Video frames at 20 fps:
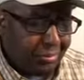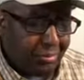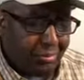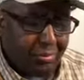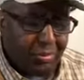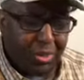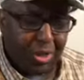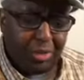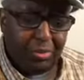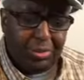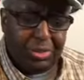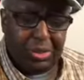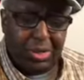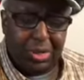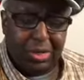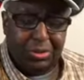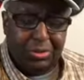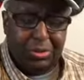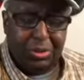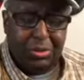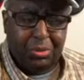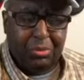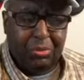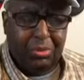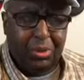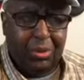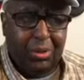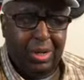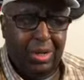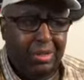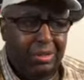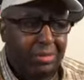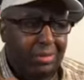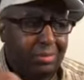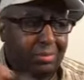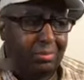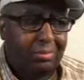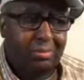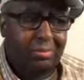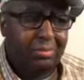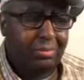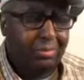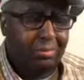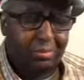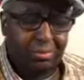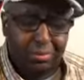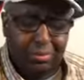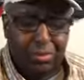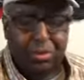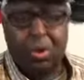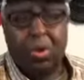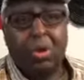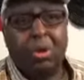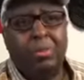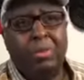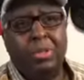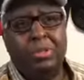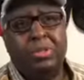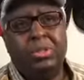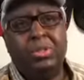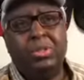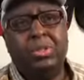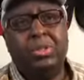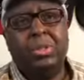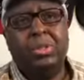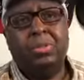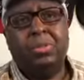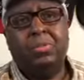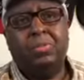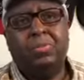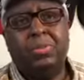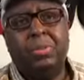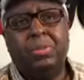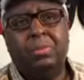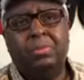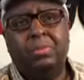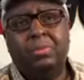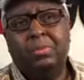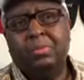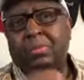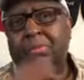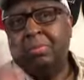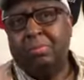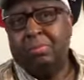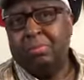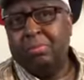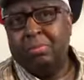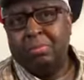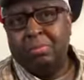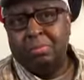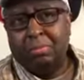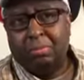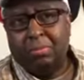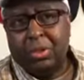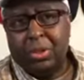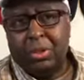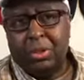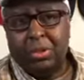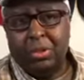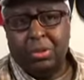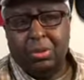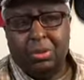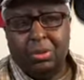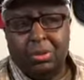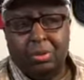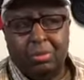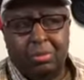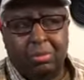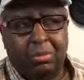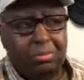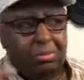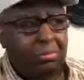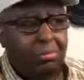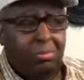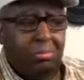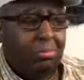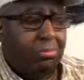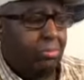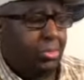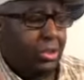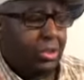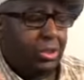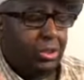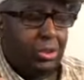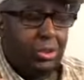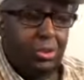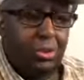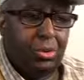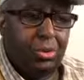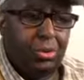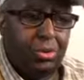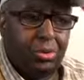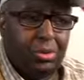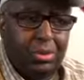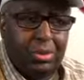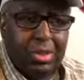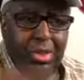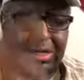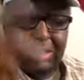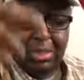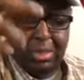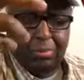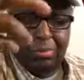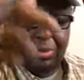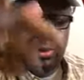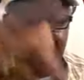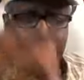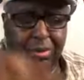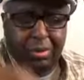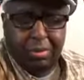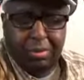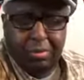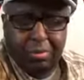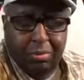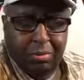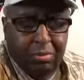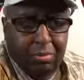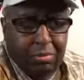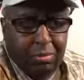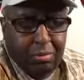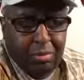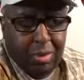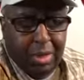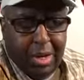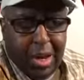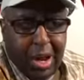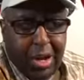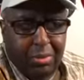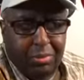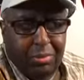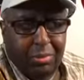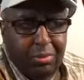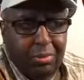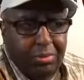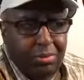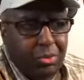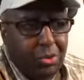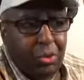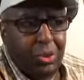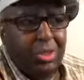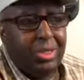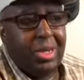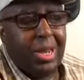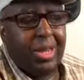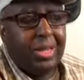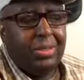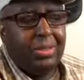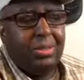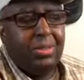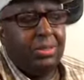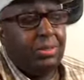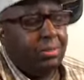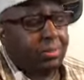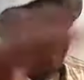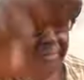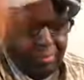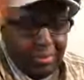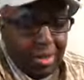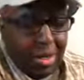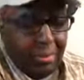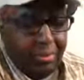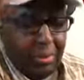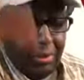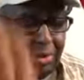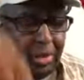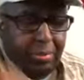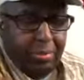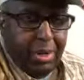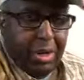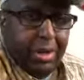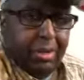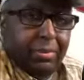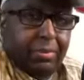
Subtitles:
Tell you what you guys do. Go ahead and talk amongst yourselves. Read, look at the news, catch up on your accounting, do your taxes. I'll be right back.